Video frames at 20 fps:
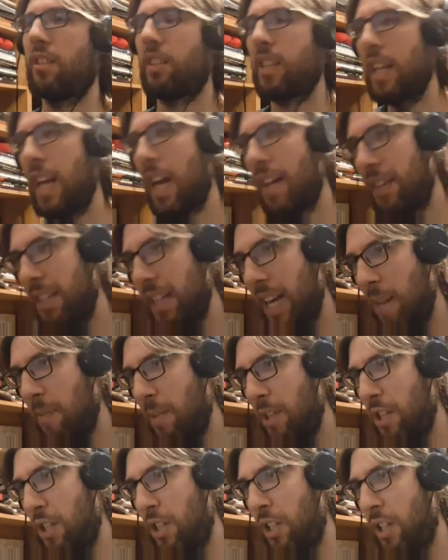yeah, the
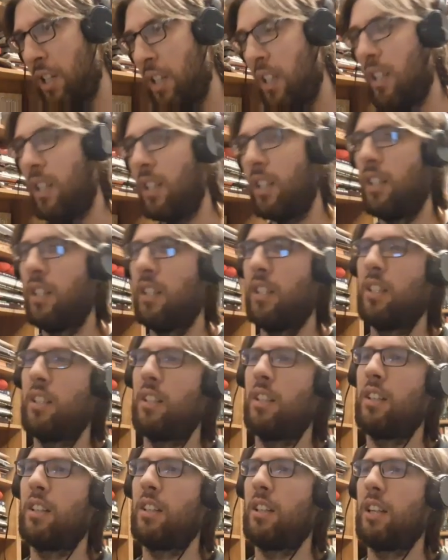damage
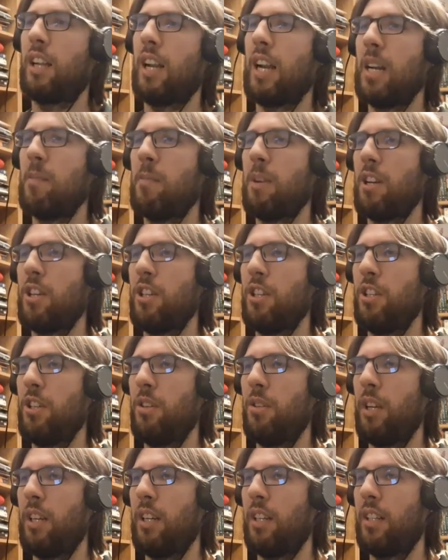animation
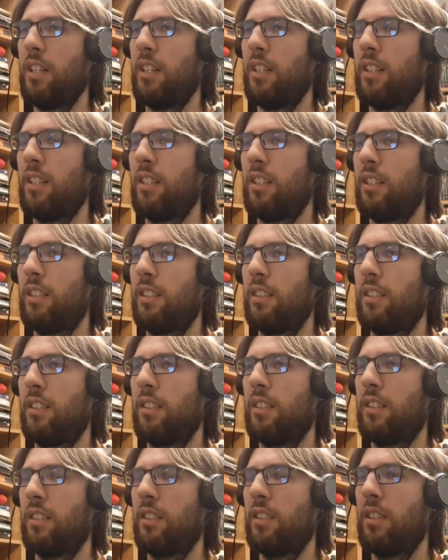to it.
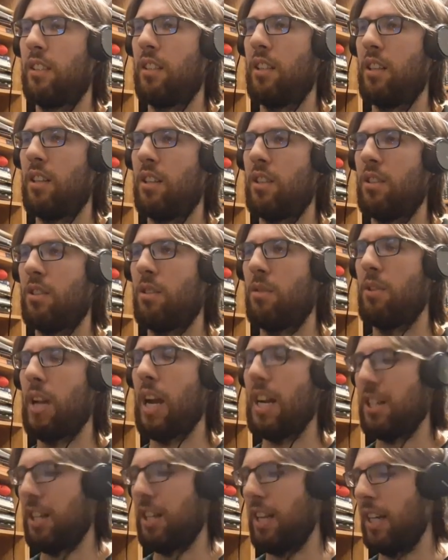So there was
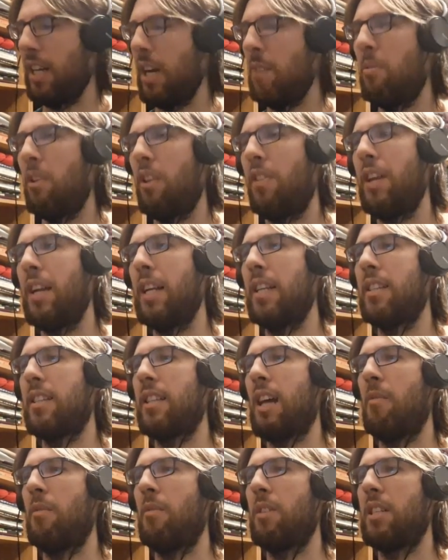actually a couple of things
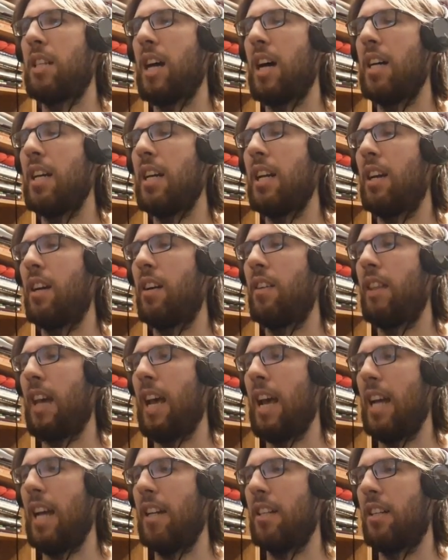that was done here
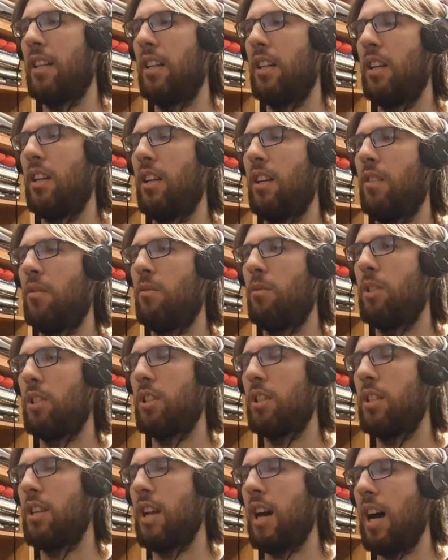that was
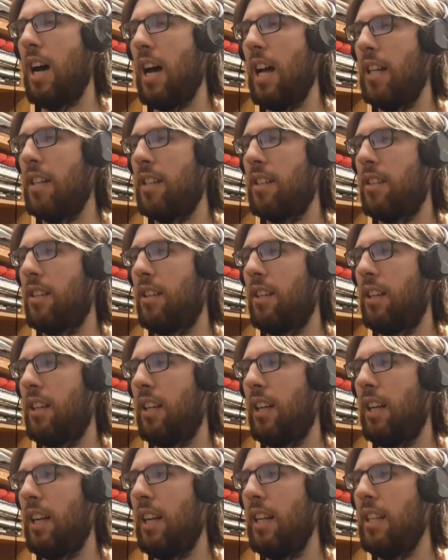not
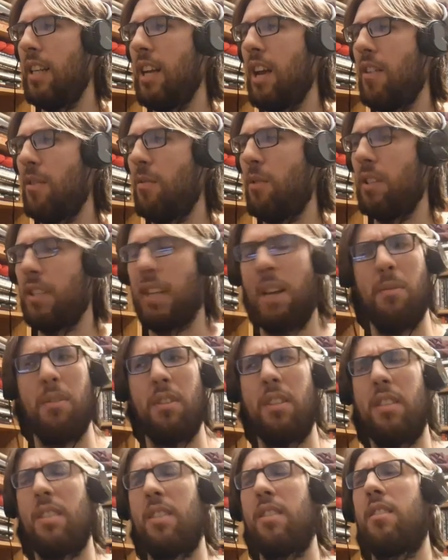in the other ones. That
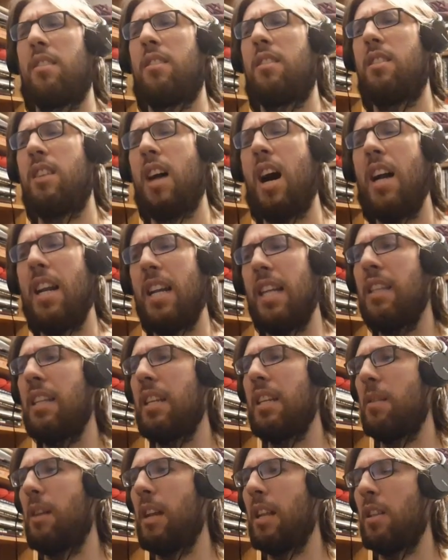was not in
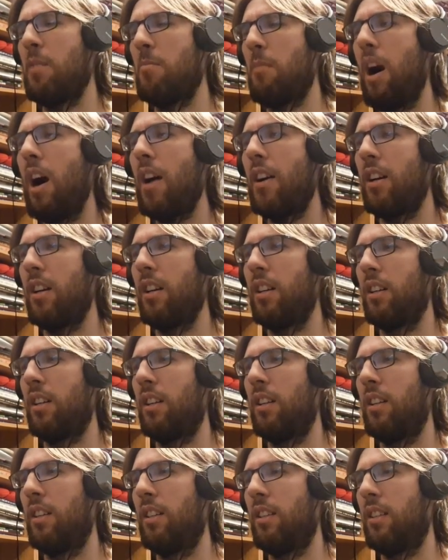the modern
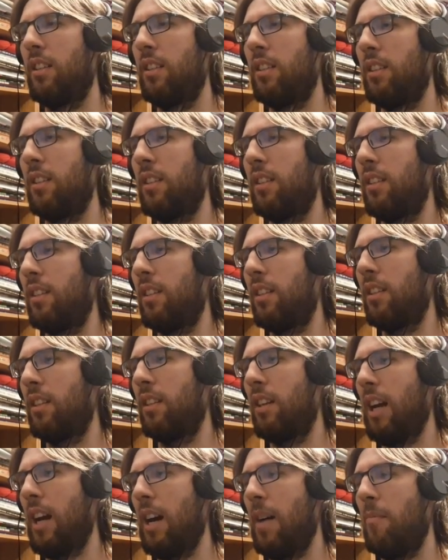
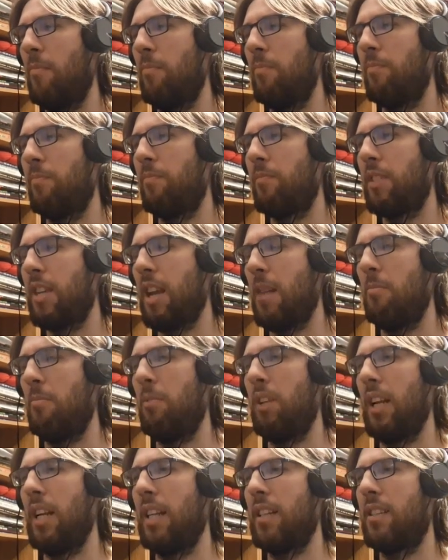
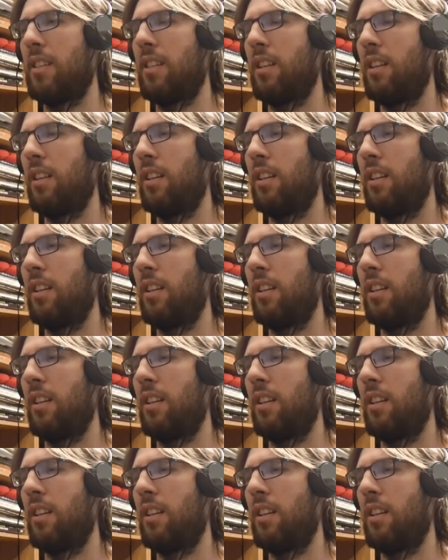templates.